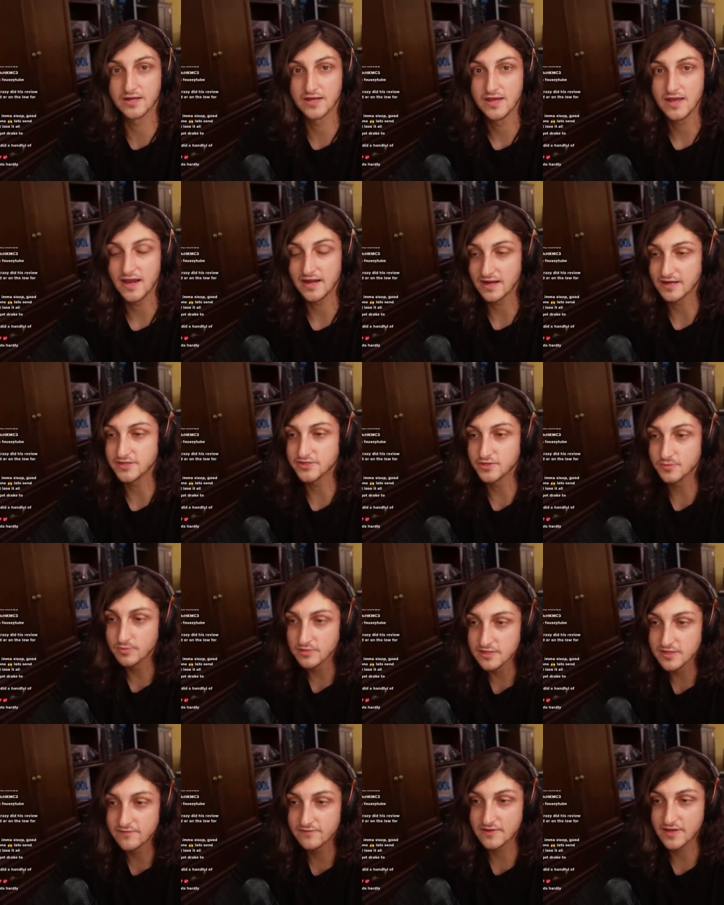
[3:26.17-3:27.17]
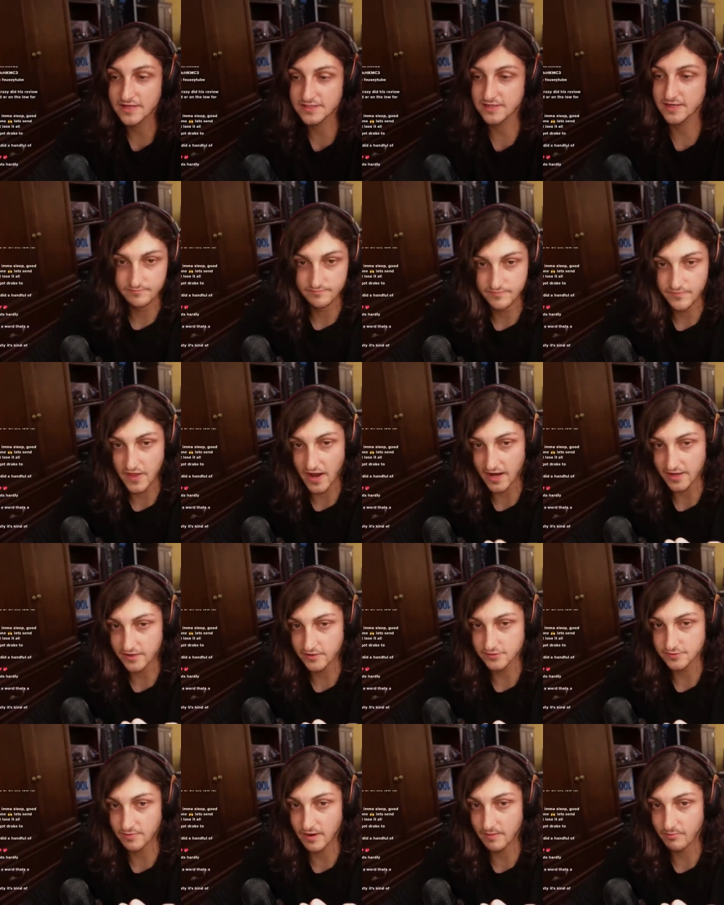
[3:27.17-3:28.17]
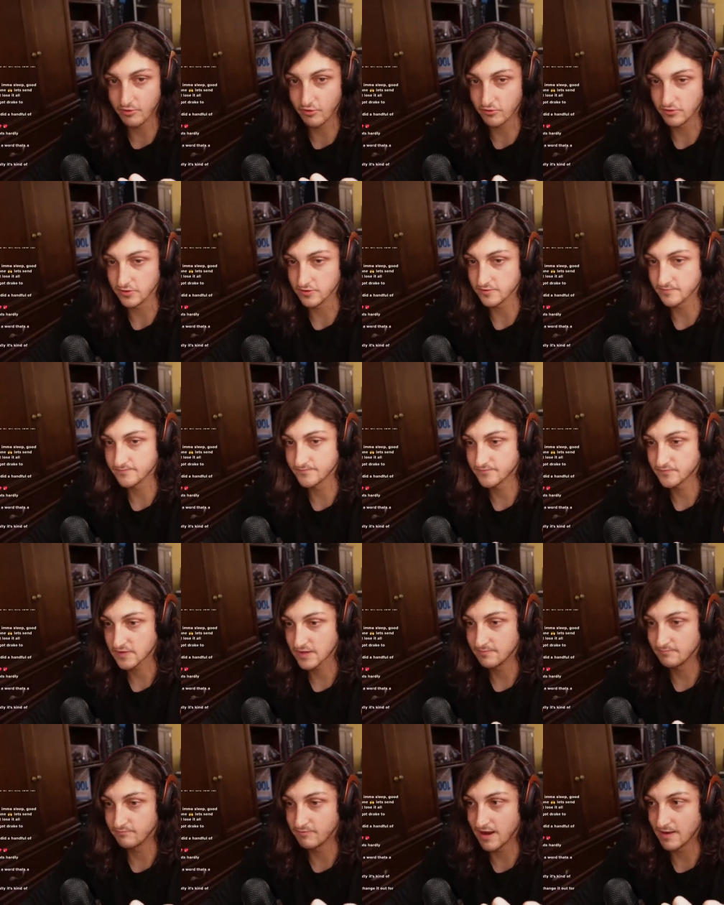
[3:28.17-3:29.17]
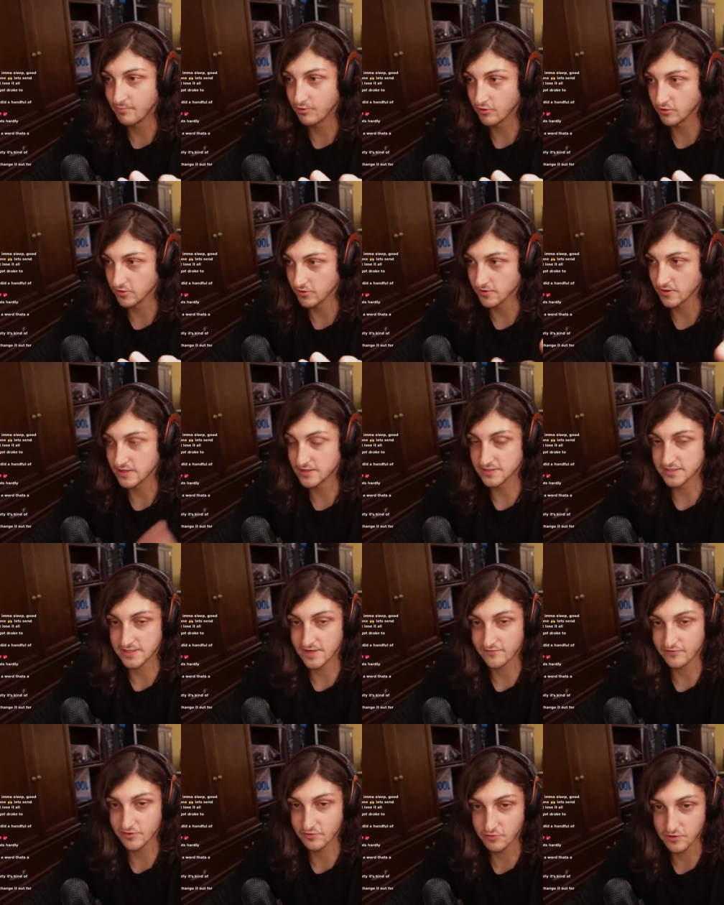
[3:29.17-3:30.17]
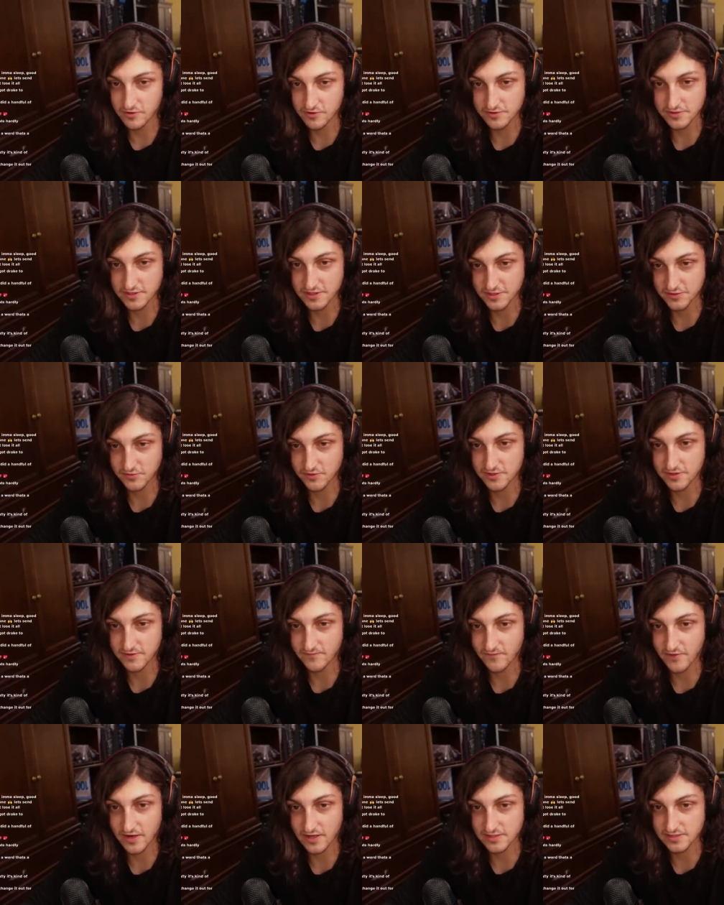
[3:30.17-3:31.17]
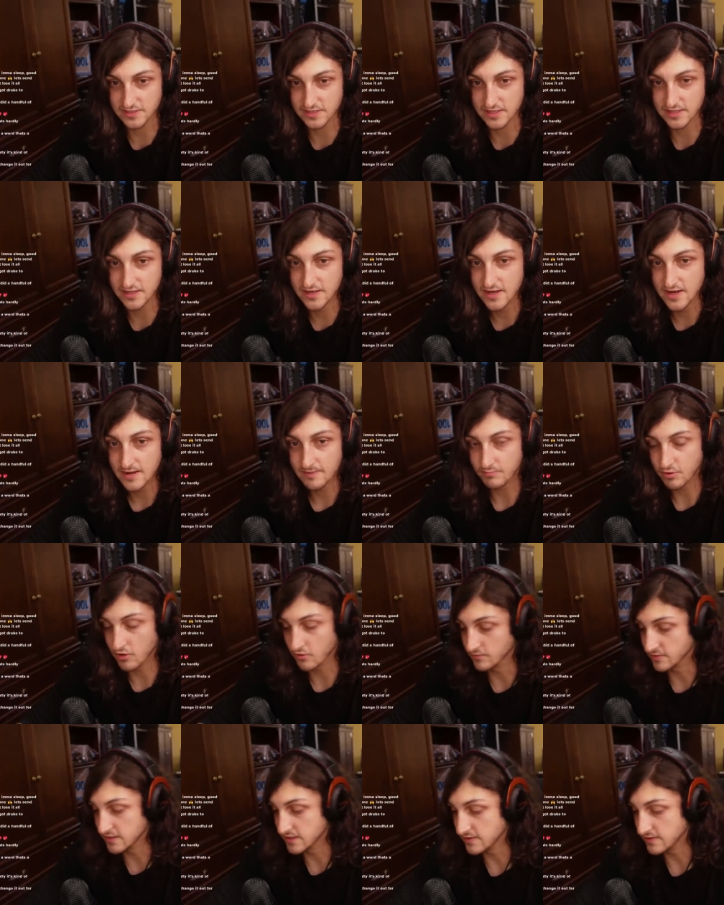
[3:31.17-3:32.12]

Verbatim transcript: And I do believe he has like diagnosed bipolar bipolar and it's definitely one of those things where you can fucking see it bro the